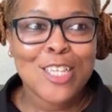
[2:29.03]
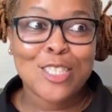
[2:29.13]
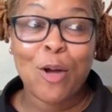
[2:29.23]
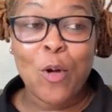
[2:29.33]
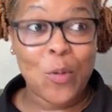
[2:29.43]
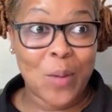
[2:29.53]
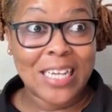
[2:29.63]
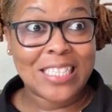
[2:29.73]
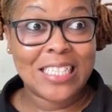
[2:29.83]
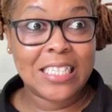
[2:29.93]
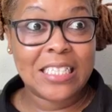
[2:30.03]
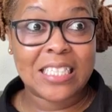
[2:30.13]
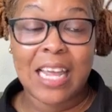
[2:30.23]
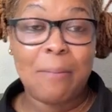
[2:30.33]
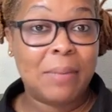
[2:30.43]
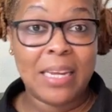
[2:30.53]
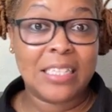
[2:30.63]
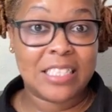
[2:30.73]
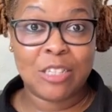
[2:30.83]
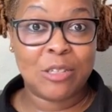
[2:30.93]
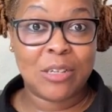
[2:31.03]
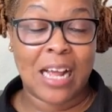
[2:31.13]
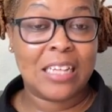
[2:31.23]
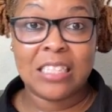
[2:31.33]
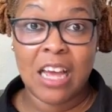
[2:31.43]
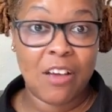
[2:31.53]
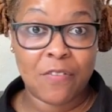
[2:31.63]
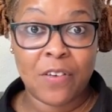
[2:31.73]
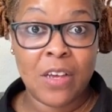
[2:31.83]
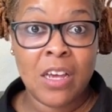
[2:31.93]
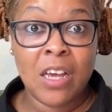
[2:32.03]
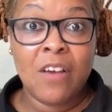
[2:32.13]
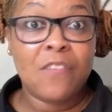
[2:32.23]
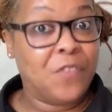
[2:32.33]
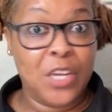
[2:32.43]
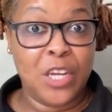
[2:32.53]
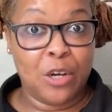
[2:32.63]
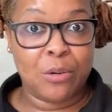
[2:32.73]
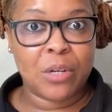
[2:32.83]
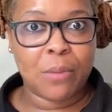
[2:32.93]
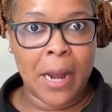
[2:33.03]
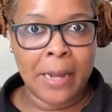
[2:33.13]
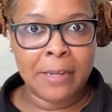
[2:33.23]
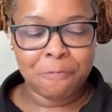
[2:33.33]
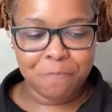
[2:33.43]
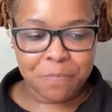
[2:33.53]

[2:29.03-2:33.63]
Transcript: So corrections can be considered like a tough field, right?